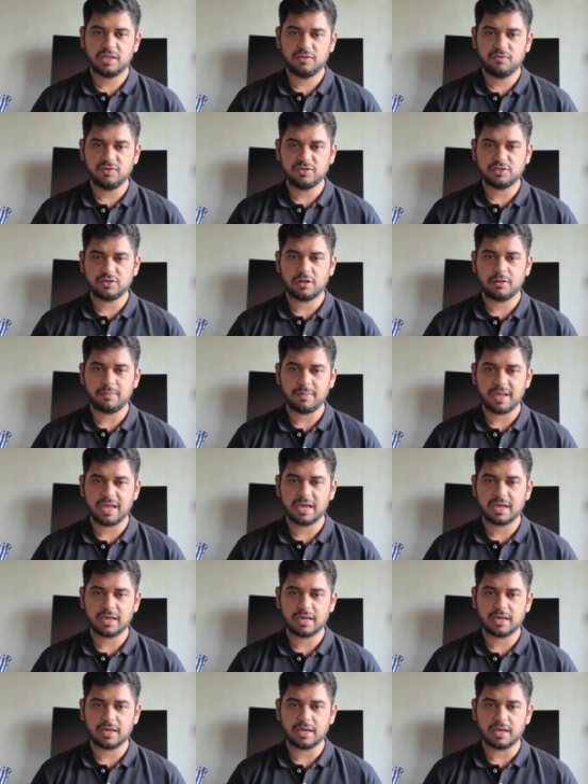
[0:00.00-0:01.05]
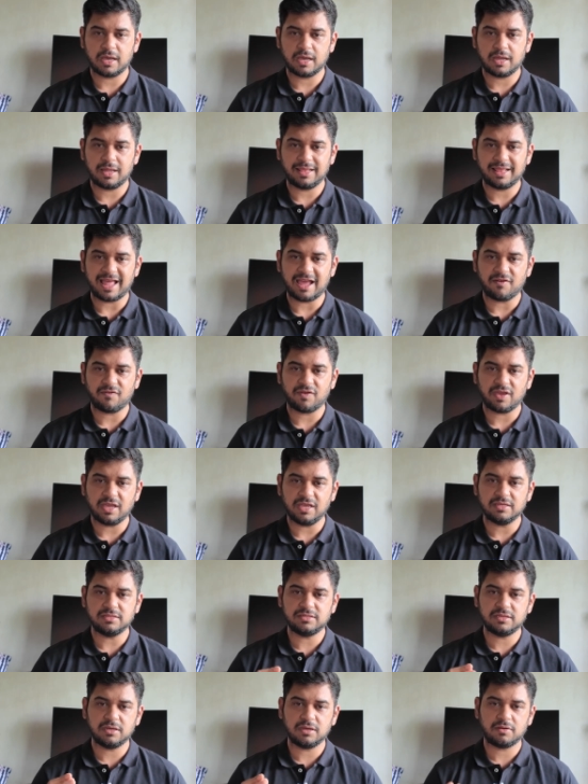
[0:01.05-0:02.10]
which will make life
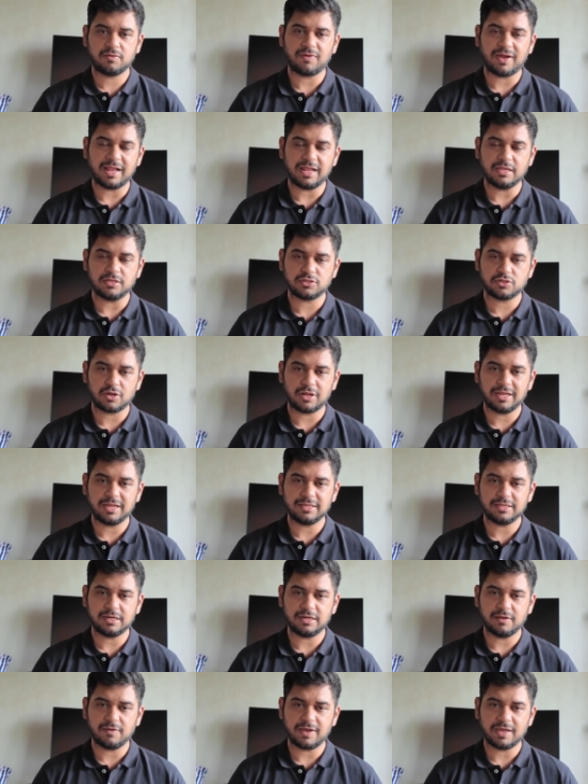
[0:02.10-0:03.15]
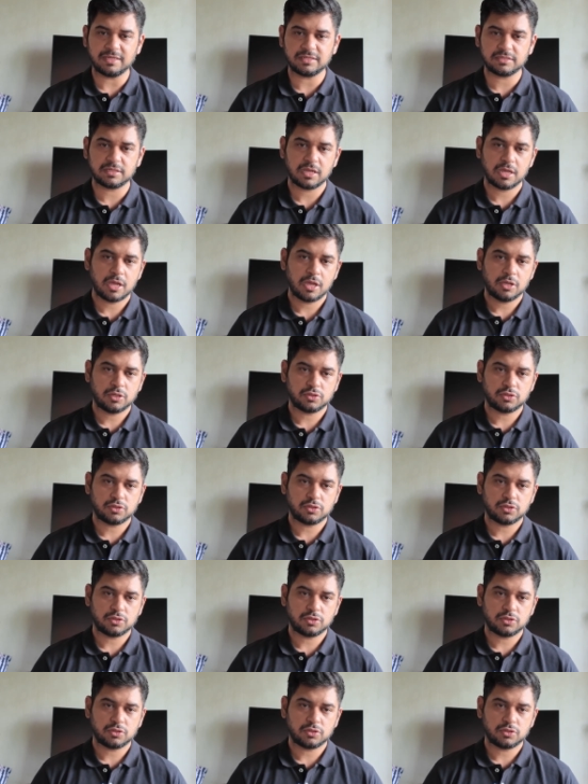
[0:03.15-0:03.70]
easier while installing the device.